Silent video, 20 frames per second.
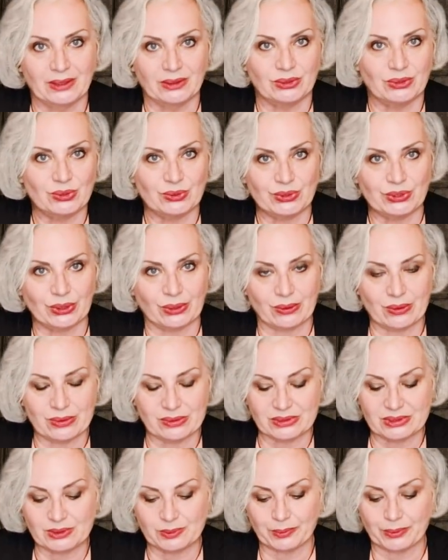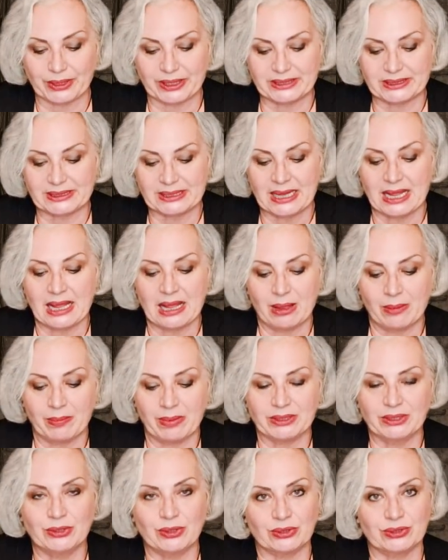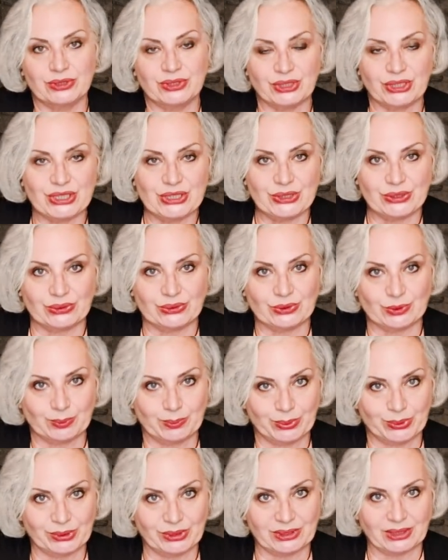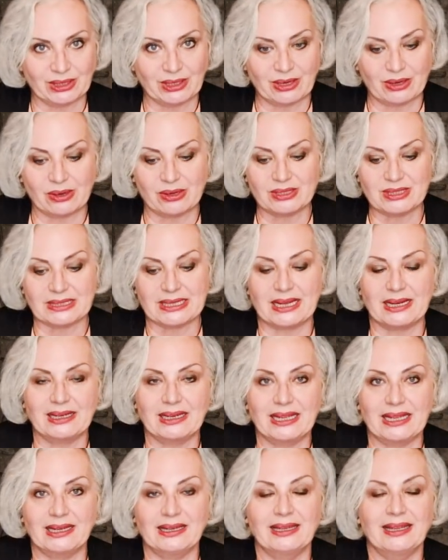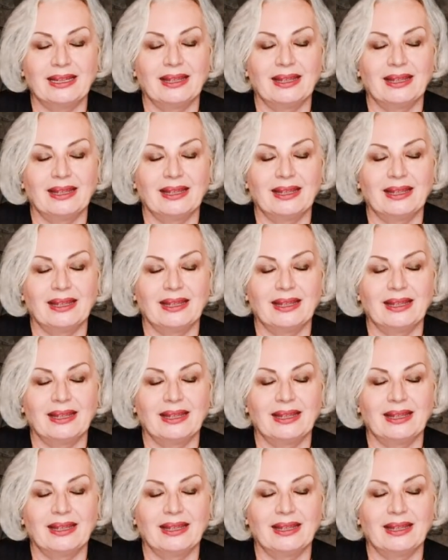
Do your own spreads, but continue to put the cards and then